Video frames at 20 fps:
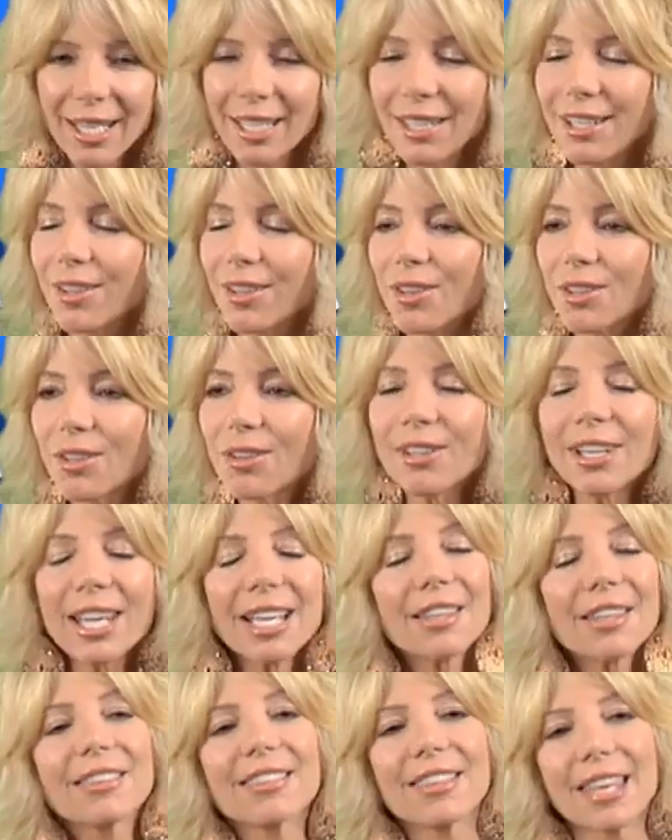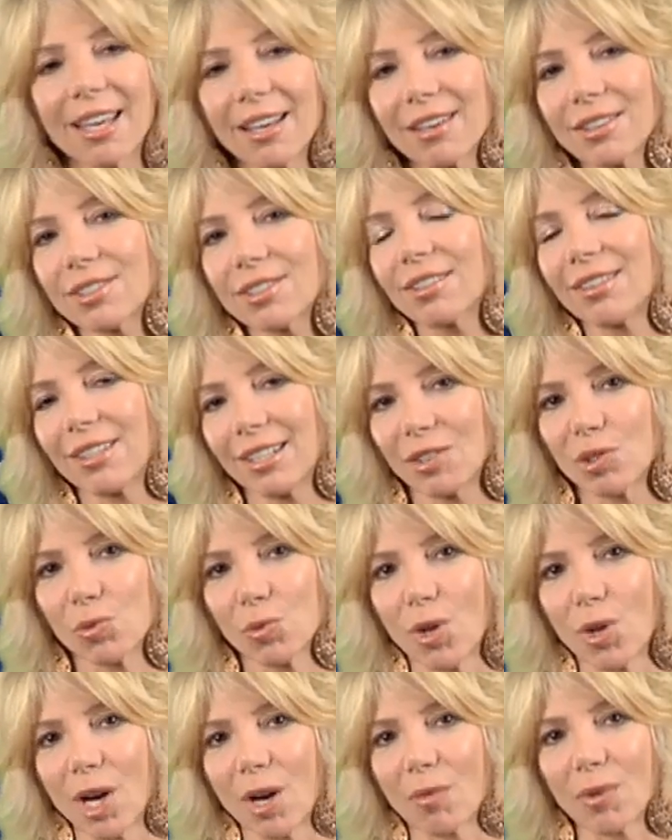You know, there are like 1,000 things
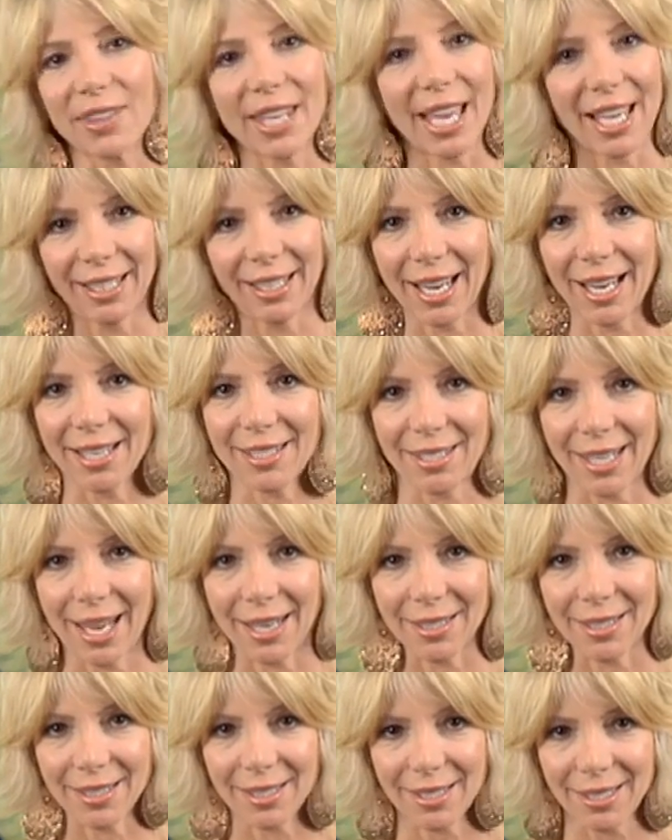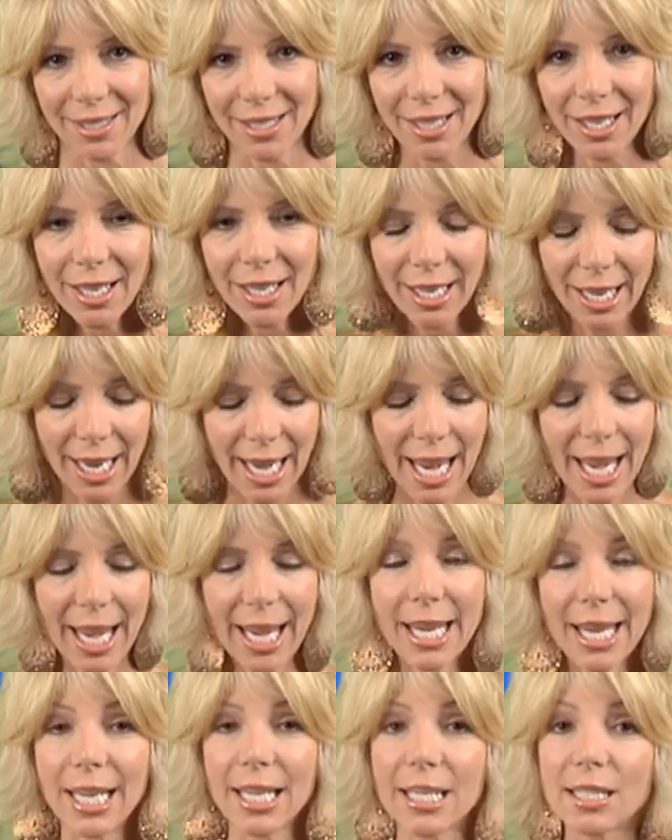wrong with that last sentence.
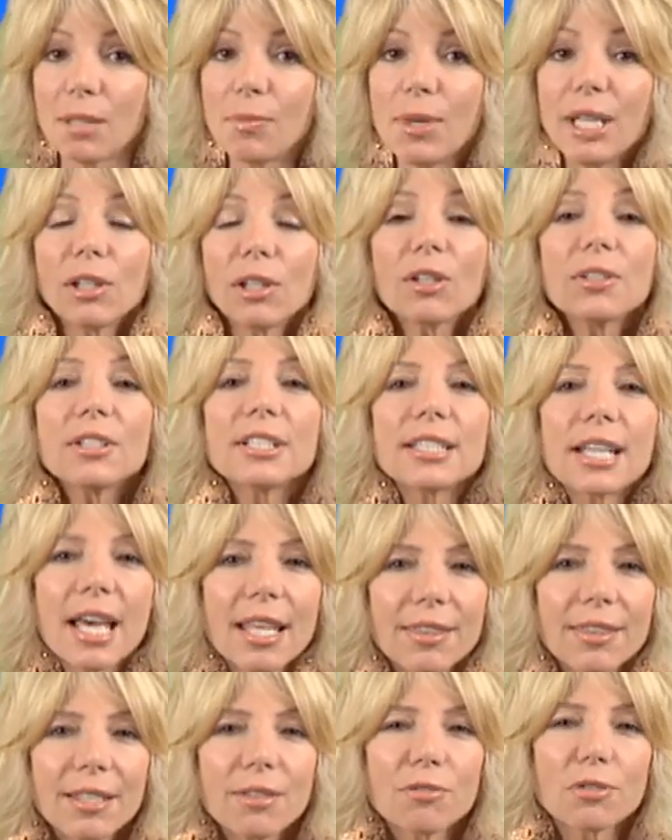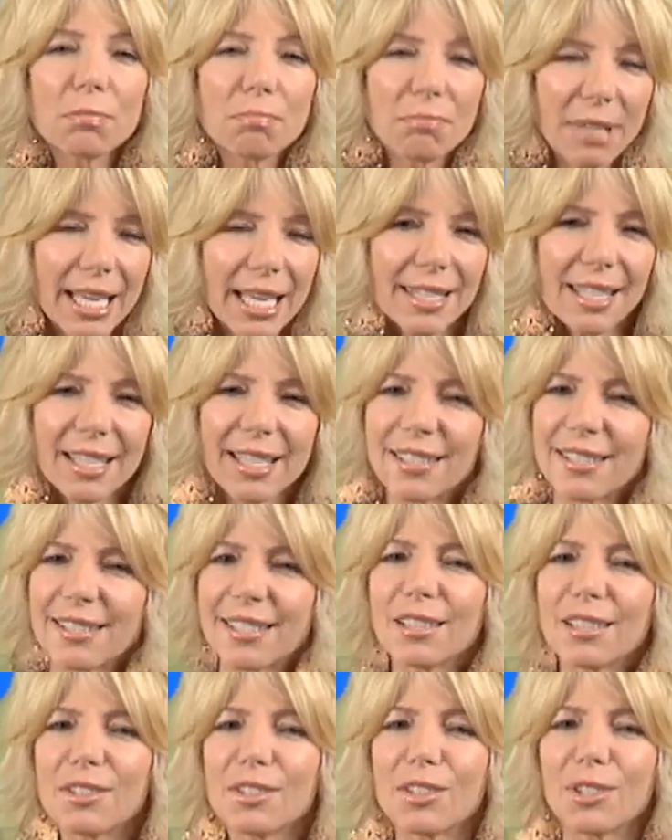A, did we learn nothing from Basic
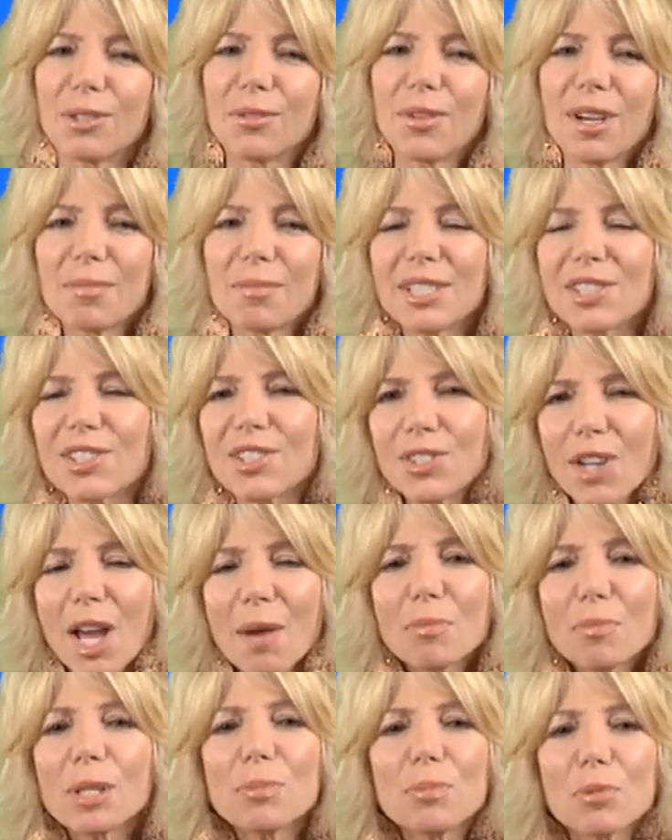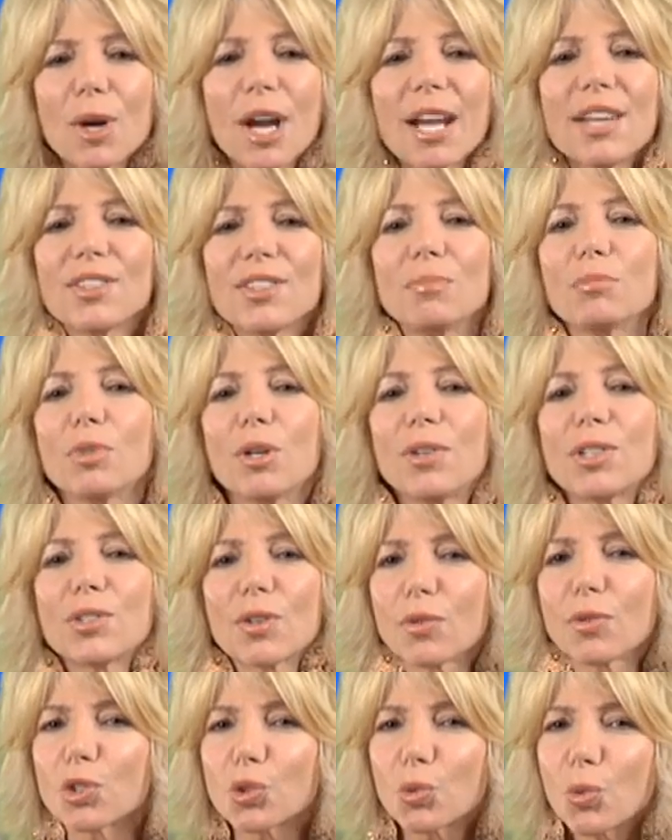Instinct 2? I mean, stop reprising
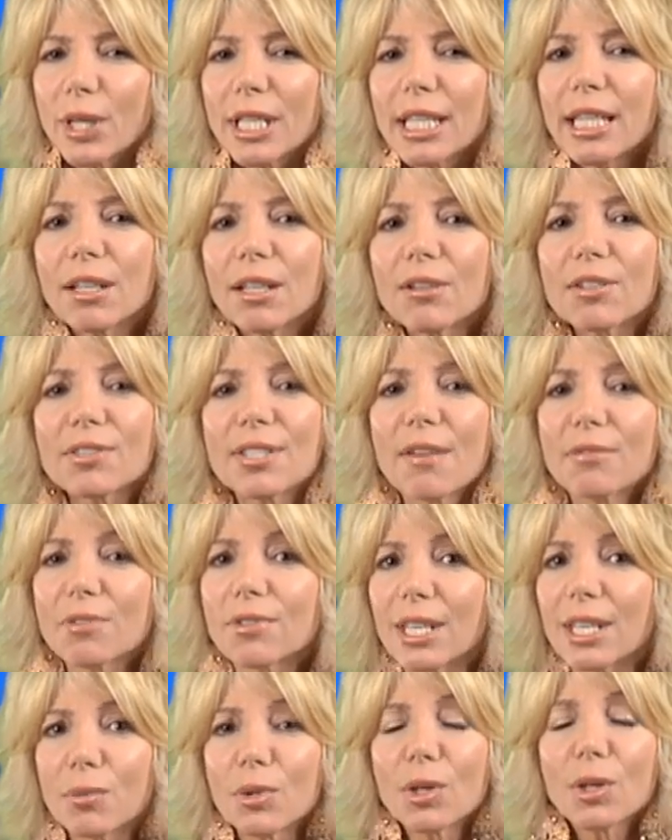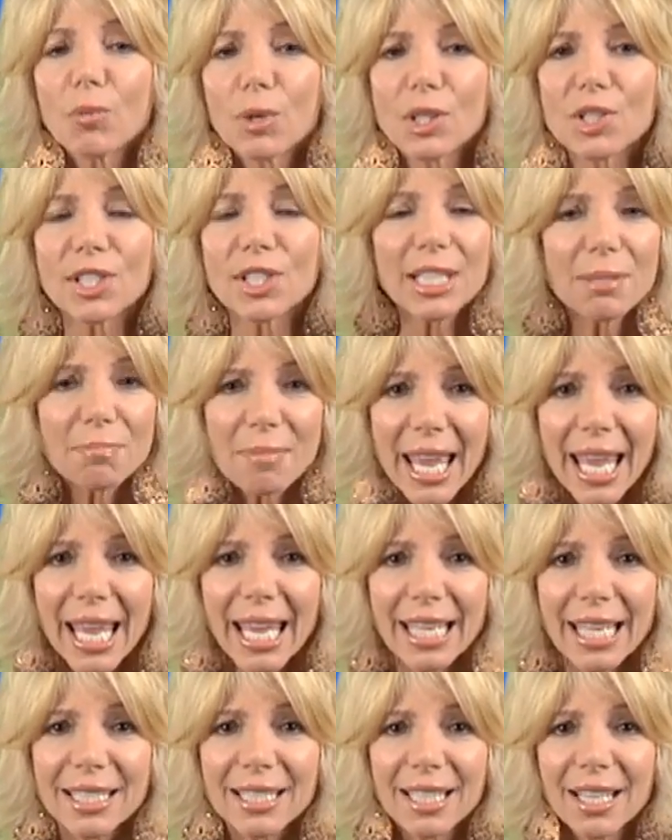movies over 20 years after they were originally
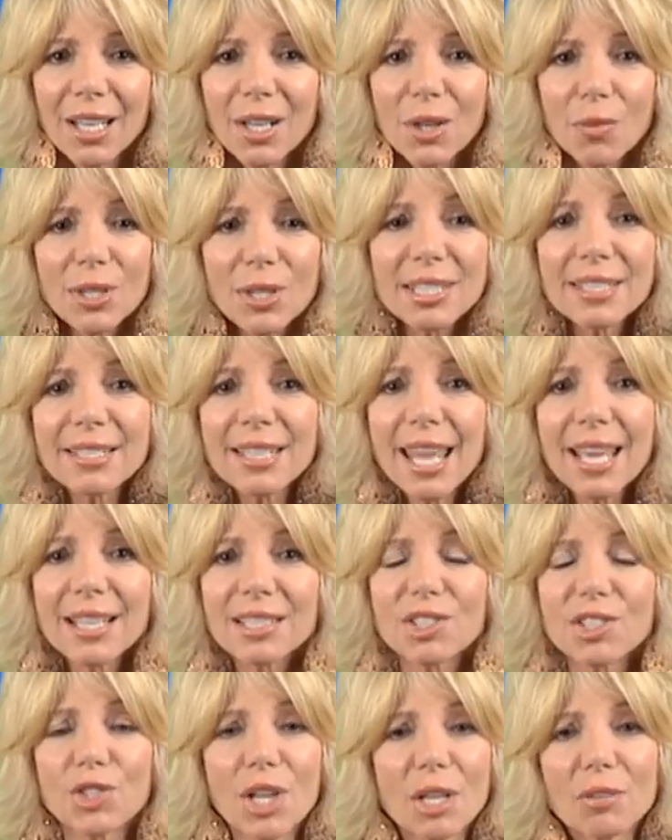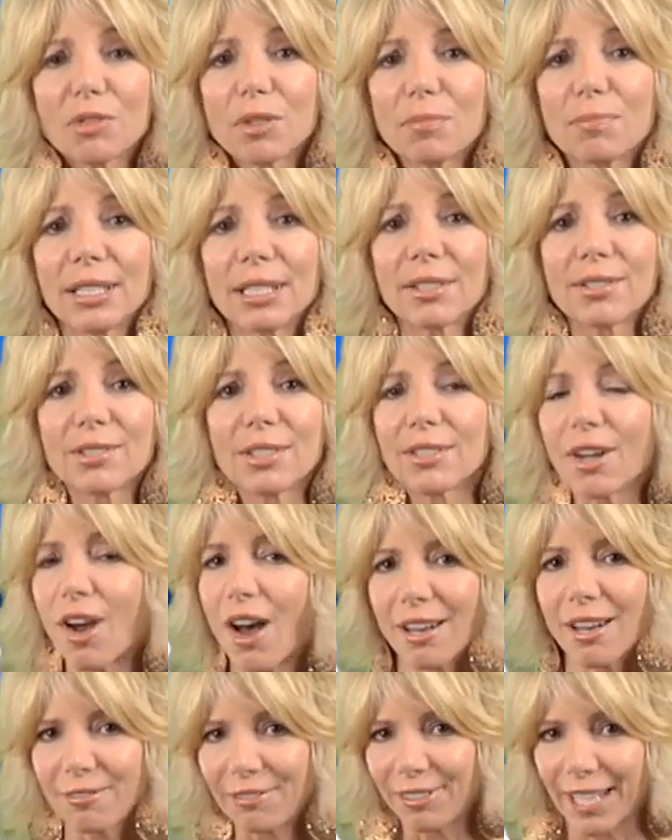made. What's next, Jennifer Beals in
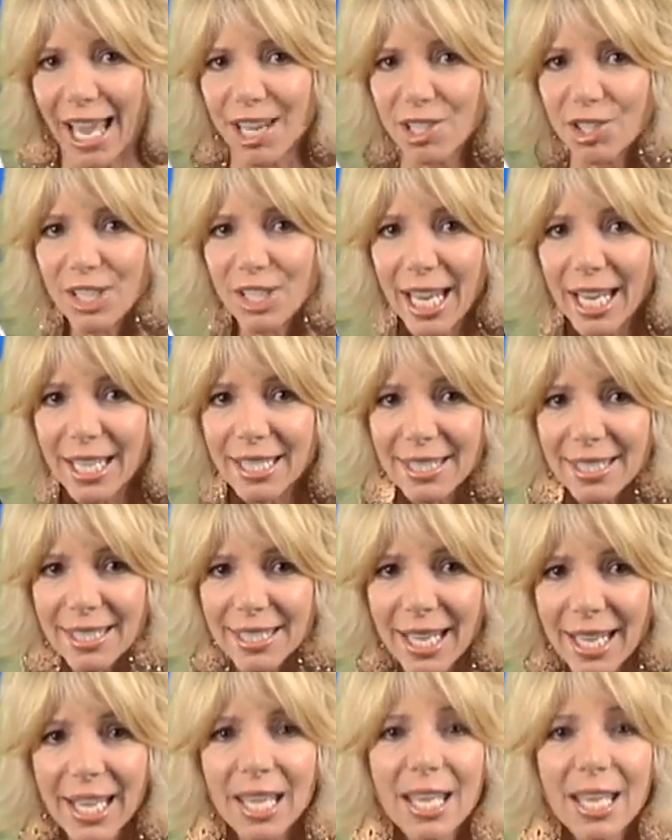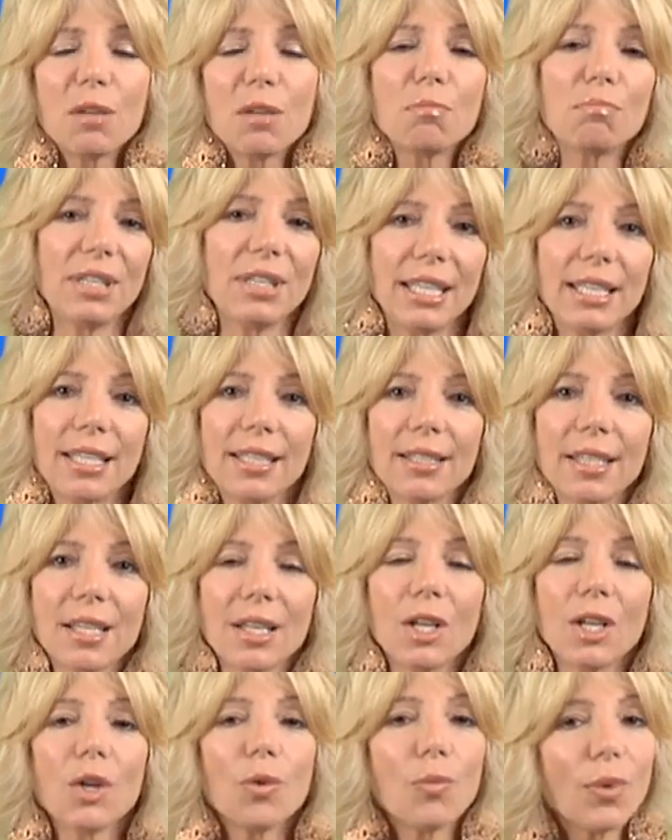Hot Flashdance? B,
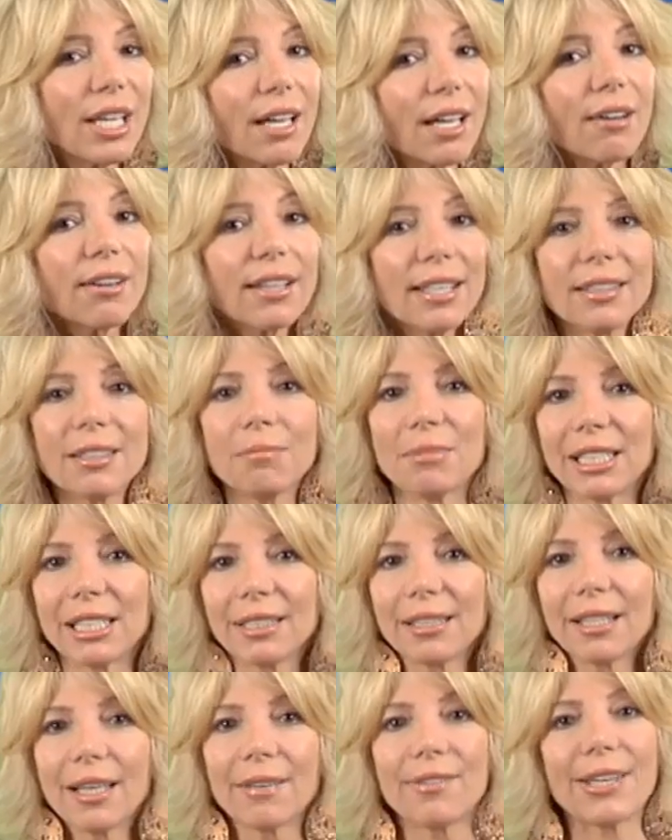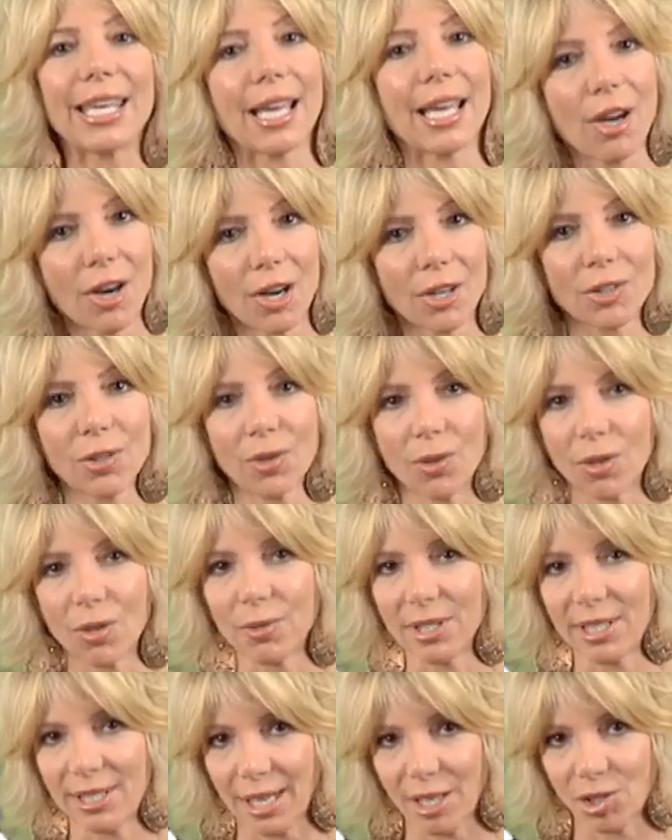we are in the middle of a hardcore
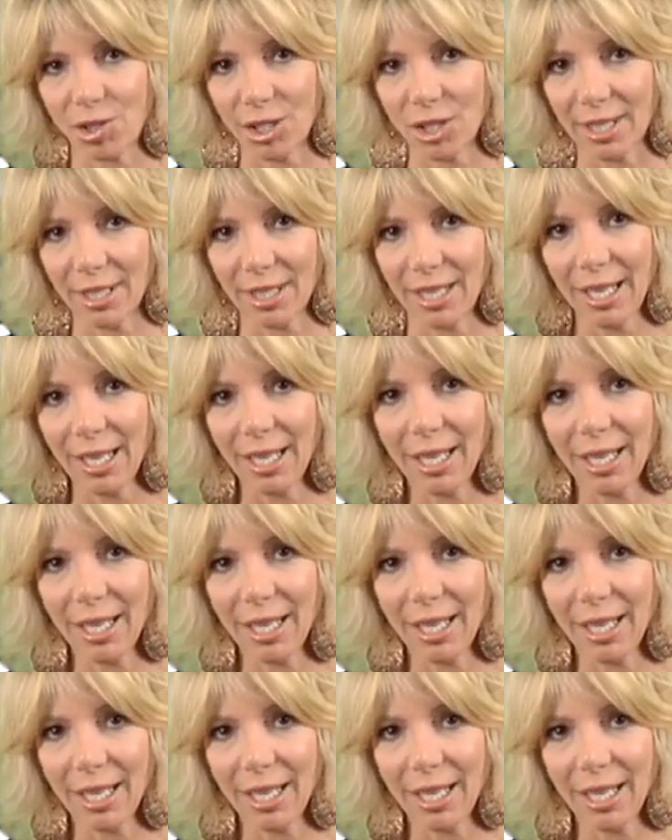recession.